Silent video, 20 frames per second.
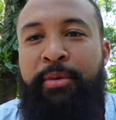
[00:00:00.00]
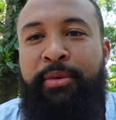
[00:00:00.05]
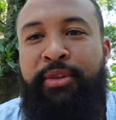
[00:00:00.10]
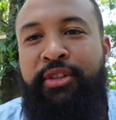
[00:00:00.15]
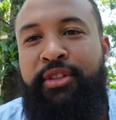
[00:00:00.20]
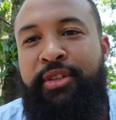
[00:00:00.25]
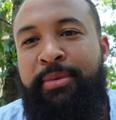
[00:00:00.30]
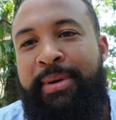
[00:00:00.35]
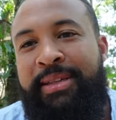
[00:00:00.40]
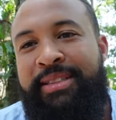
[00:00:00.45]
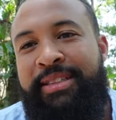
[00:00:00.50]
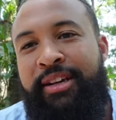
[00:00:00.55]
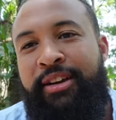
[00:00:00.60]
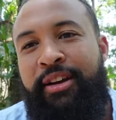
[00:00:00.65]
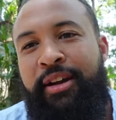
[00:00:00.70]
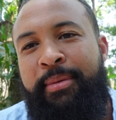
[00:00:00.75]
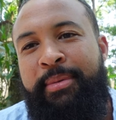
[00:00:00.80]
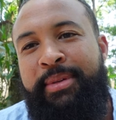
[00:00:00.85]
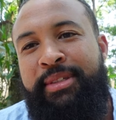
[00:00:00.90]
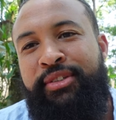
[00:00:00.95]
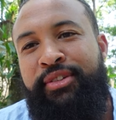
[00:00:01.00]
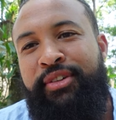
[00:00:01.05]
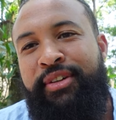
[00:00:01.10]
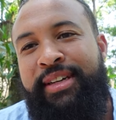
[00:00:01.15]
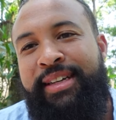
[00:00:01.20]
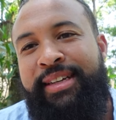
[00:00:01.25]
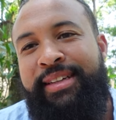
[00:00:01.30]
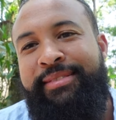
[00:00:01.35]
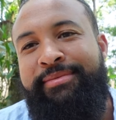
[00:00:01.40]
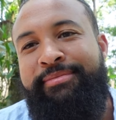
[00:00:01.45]
I'm just about to climb a
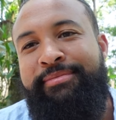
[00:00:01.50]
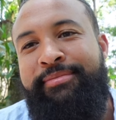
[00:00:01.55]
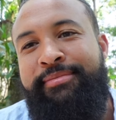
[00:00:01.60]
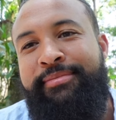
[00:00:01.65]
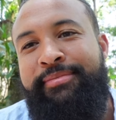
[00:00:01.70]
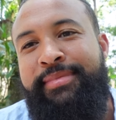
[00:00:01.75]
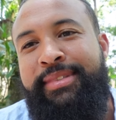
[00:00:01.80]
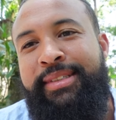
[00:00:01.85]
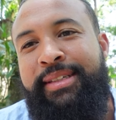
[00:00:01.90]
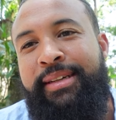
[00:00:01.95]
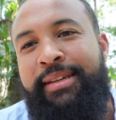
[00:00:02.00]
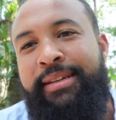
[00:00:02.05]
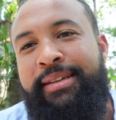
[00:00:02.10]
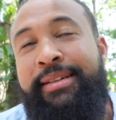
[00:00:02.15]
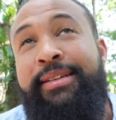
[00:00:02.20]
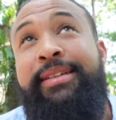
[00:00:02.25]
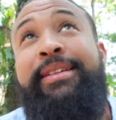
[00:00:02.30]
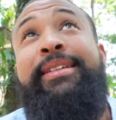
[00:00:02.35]
tree. So